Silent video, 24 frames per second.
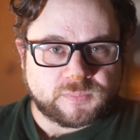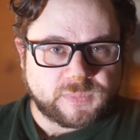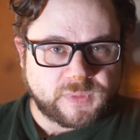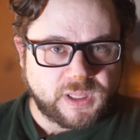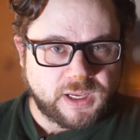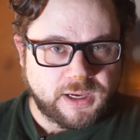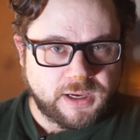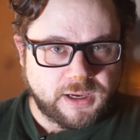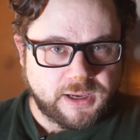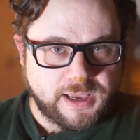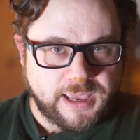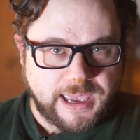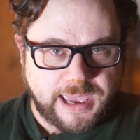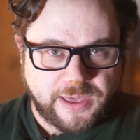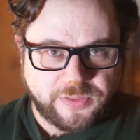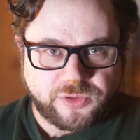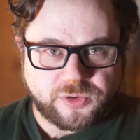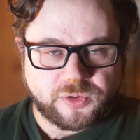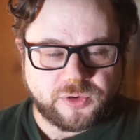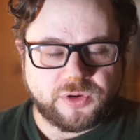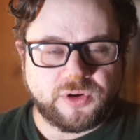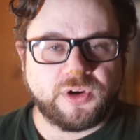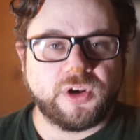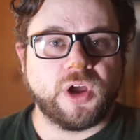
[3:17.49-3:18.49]

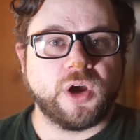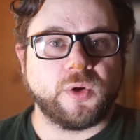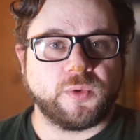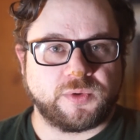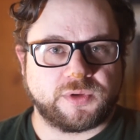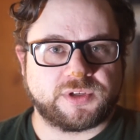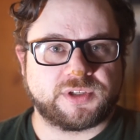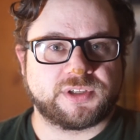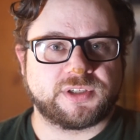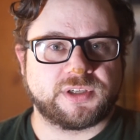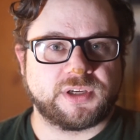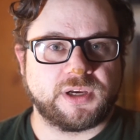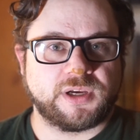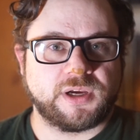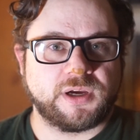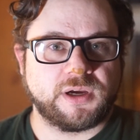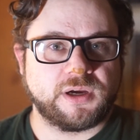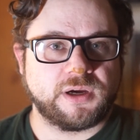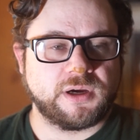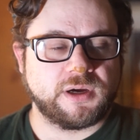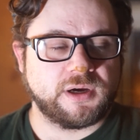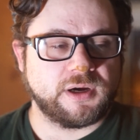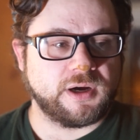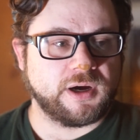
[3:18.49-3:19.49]
heather notes
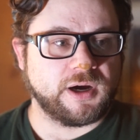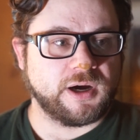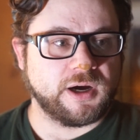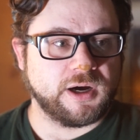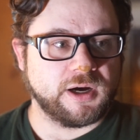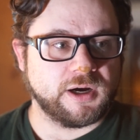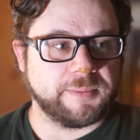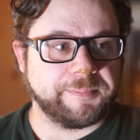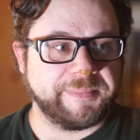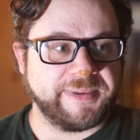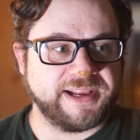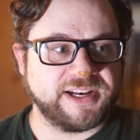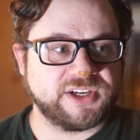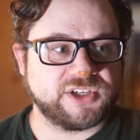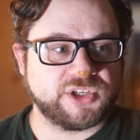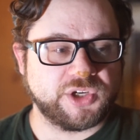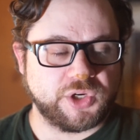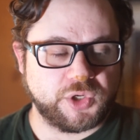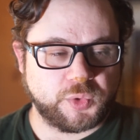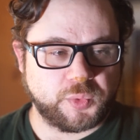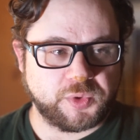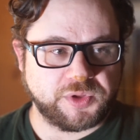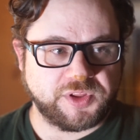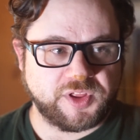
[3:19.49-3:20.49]
are
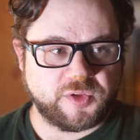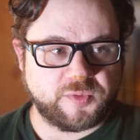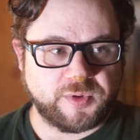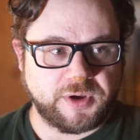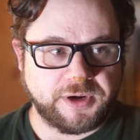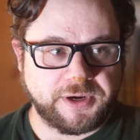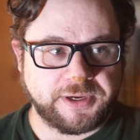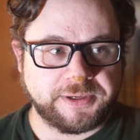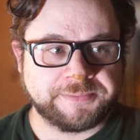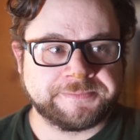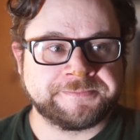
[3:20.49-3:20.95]
mentioned with this one.